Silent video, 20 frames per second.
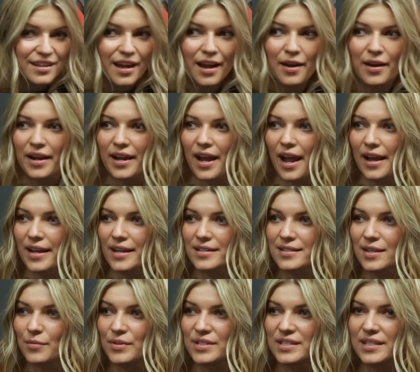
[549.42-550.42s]
I, I
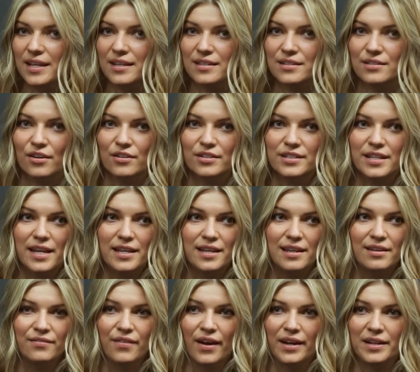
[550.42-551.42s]
guess I would say start
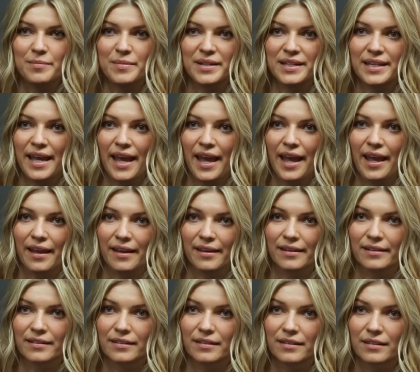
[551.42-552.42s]
taking vitamin K.
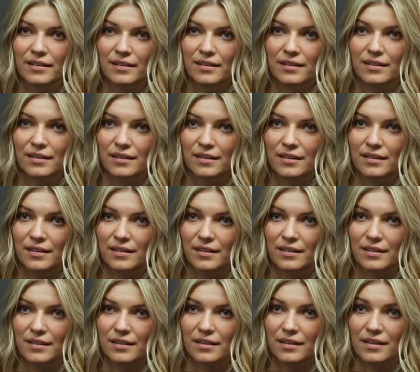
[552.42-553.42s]

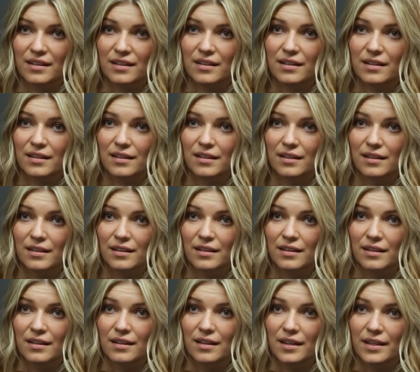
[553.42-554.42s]
It's going to be a long
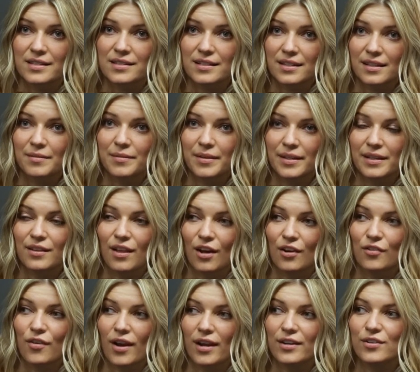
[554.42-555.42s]
ride. it's going to be ride. a
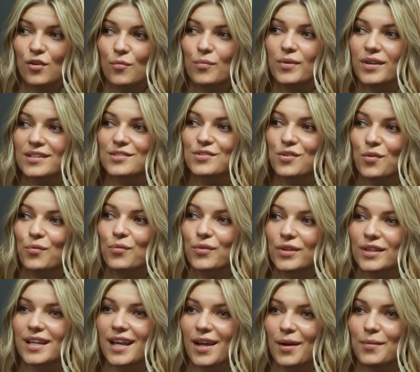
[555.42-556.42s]
long ride. No, because no, it
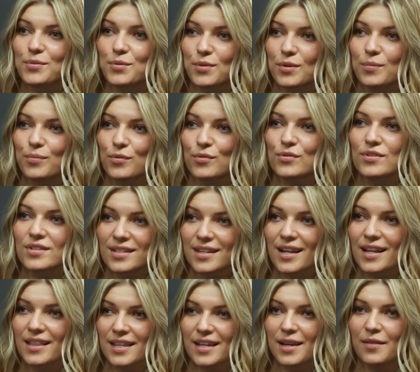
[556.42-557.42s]
really helps with the bruises,
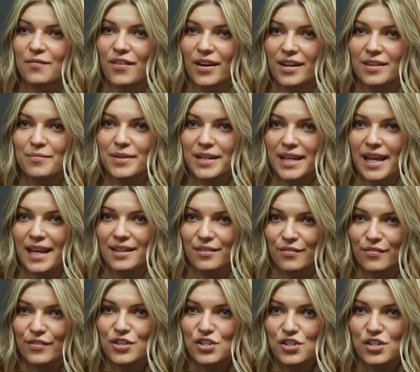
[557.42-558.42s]
and I think I'm vitamin K
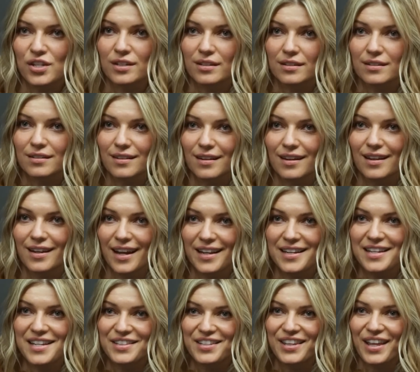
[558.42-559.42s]
deficient, and I
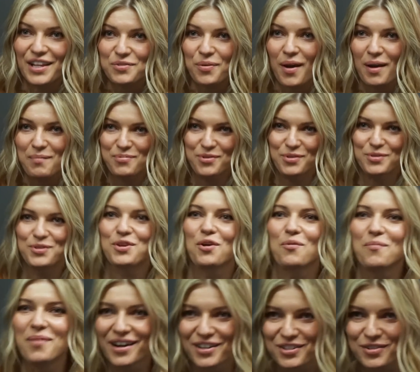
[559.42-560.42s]
need. To, that's why I bruise
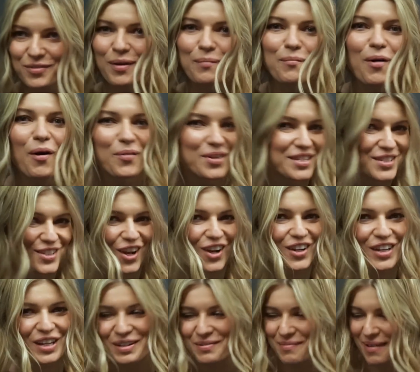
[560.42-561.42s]
so much. I'm always
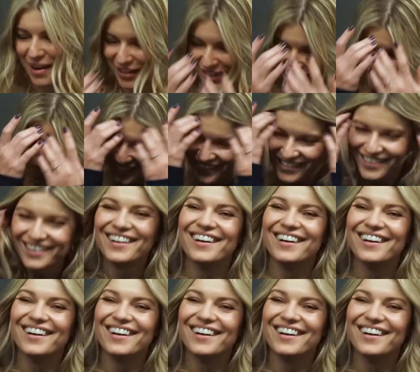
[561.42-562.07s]
talking about it.